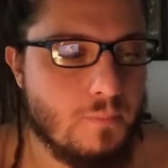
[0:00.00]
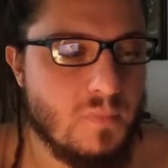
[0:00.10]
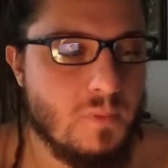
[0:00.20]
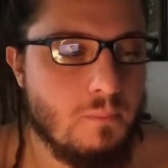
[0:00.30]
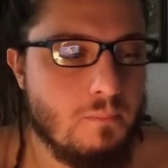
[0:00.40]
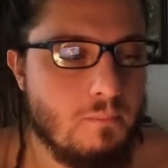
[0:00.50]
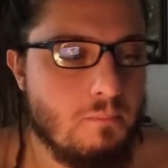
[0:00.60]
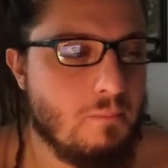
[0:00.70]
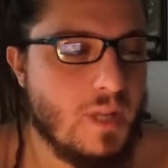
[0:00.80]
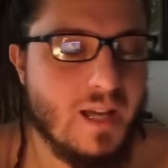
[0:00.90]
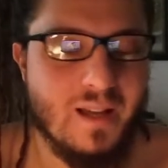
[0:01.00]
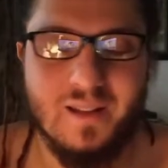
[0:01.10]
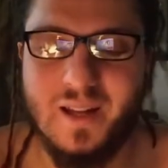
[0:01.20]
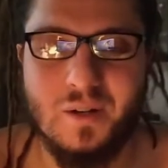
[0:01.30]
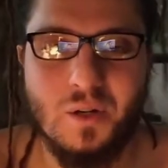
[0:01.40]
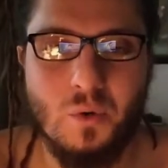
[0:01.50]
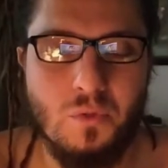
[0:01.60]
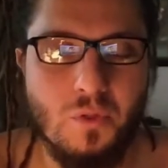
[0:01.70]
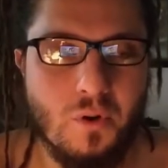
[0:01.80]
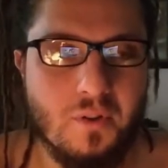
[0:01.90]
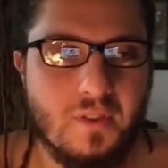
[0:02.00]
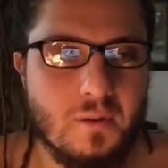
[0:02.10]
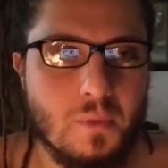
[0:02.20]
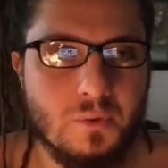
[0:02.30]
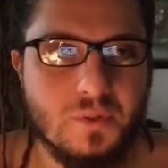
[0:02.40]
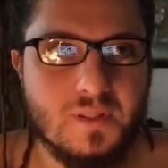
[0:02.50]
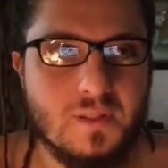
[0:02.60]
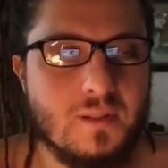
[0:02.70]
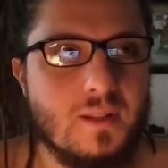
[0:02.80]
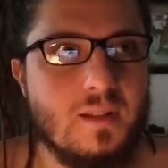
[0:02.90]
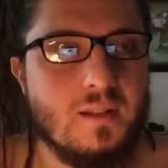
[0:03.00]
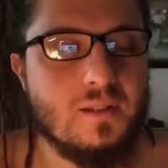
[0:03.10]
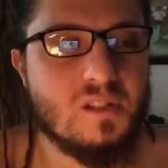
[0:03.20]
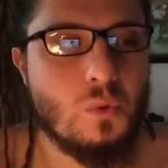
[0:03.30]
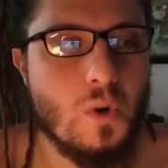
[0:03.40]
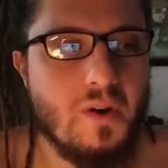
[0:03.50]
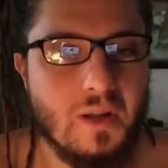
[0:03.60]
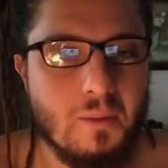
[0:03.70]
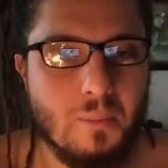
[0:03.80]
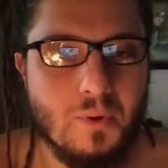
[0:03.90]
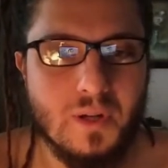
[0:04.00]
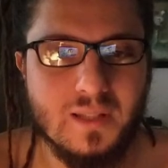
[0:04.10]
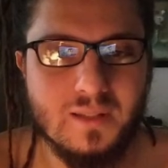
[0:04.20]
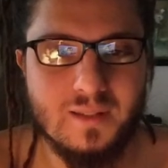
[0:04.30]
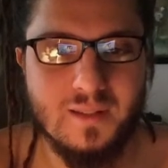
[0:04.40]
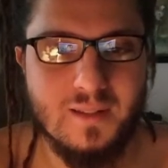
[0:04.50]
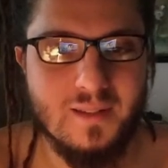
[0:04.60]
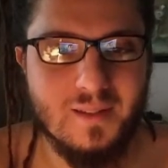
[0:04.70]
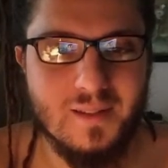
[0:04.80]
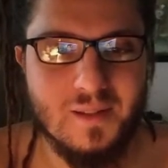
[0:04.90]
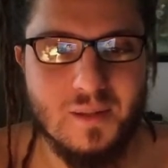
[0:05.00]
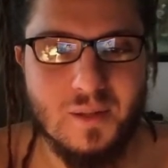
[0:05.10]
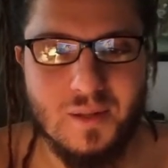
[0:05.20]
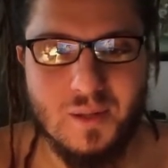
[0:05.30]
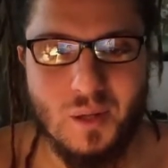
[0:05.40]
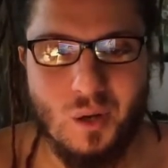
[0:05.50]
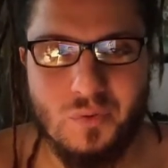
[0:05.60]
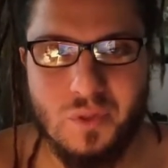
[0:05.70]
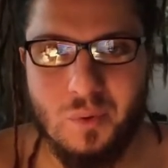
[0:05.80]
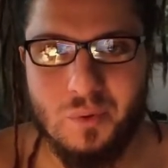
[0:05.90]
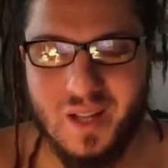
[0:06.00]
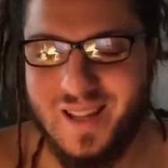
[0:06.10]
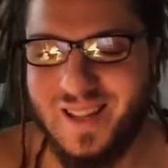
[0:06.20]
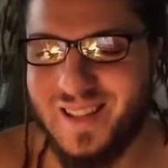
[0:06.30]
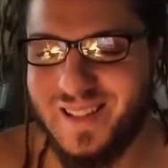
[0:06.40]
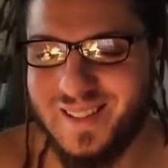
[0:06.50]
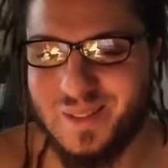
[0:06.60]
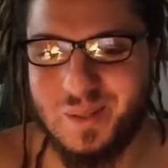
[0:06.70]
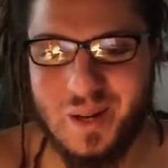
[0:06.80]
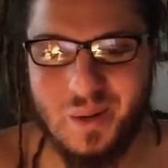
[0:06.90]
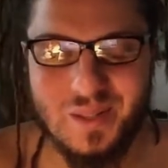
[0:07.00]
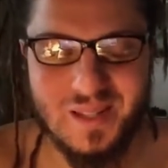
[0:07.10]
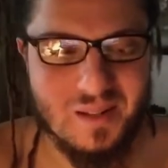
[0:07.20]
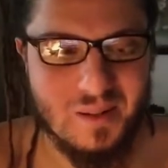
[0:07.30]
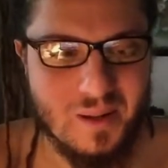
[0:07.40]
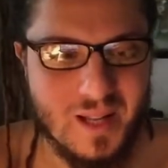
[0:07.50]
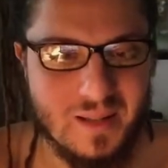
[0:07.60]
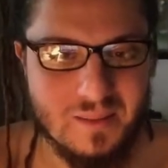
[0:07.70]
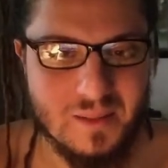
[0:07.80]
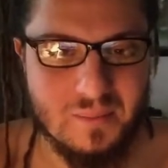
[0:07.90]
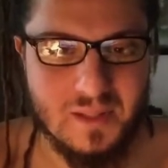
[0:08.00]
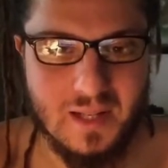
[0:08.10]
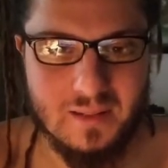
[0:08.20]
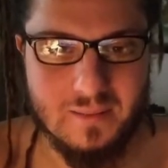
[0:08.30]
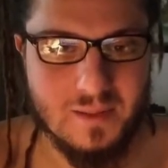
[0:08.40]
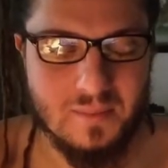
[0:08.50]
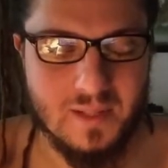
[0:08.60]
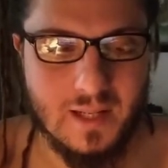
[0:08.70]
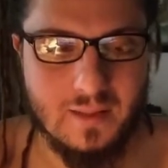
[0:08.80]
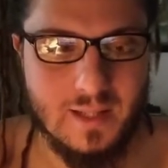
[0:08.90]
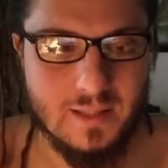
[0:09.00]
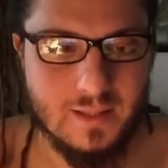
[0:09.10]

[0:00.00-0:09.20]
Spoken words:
don't know, northernmost squaring point of the moon to the nodes. I don't know, something like that.